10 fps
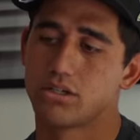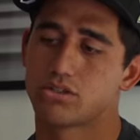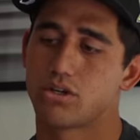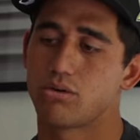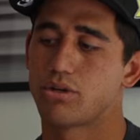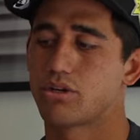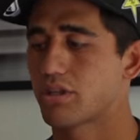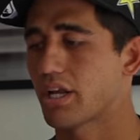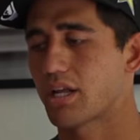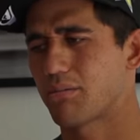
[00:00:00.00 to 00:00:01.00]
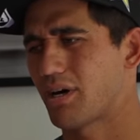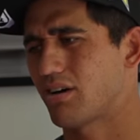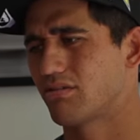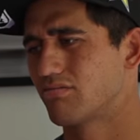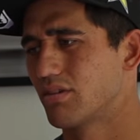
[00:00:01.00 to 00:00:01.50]
So when you're thinking
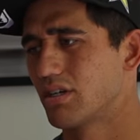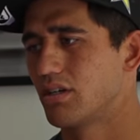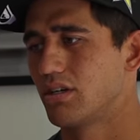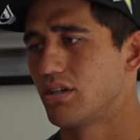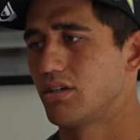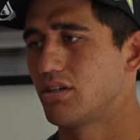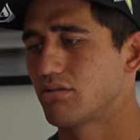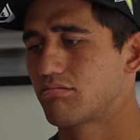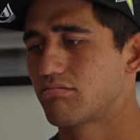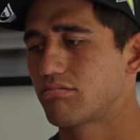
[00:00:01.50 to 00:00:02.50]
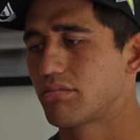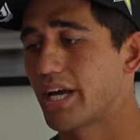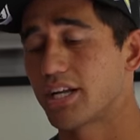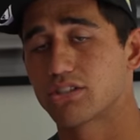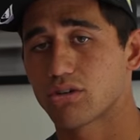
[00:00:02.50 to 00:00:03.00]
about, you know,
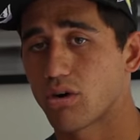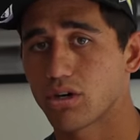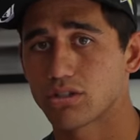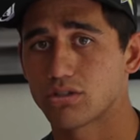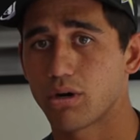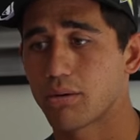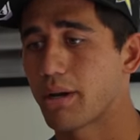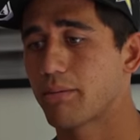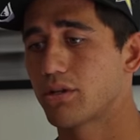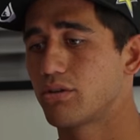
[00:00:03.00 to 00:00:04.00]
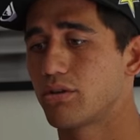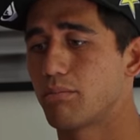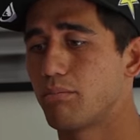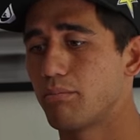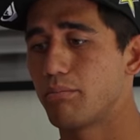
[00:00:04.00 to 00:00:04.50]
getting scores, you want to be able to do
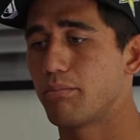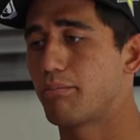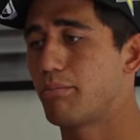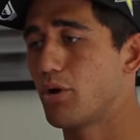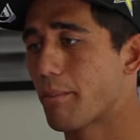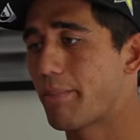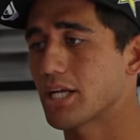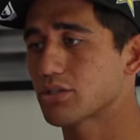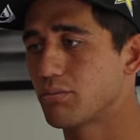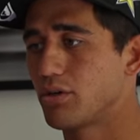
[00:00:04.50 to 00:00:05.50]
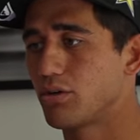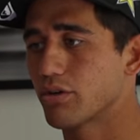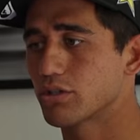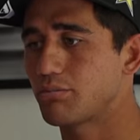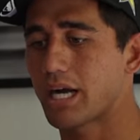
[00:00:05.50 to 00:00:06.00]
the, your best
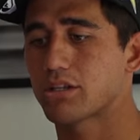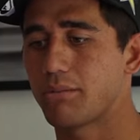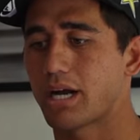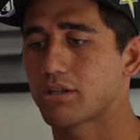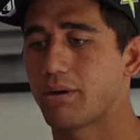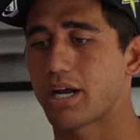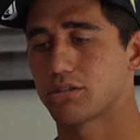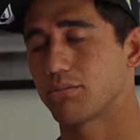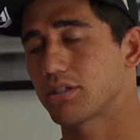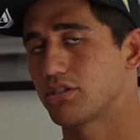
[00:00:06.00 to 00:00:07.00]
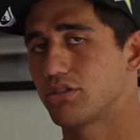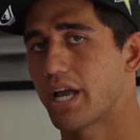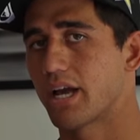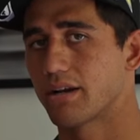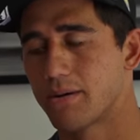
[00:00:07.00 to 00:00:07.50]
maneuvers back to back to back as much as you
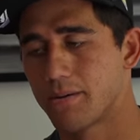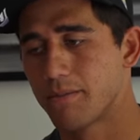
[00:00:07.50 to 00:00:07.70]
can.